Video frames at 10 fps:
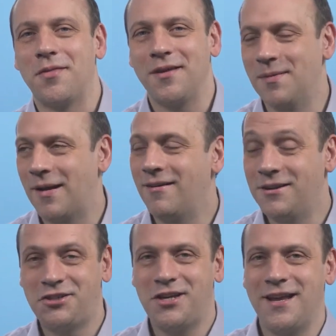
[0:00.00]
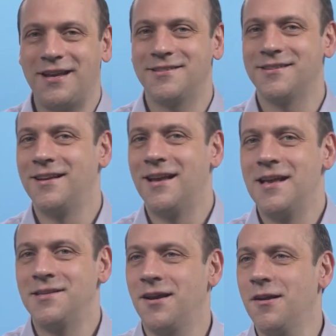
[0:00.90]
to think about are shears.
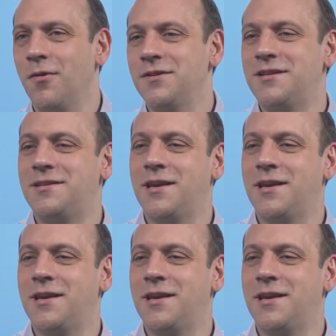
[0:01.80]
So I wanted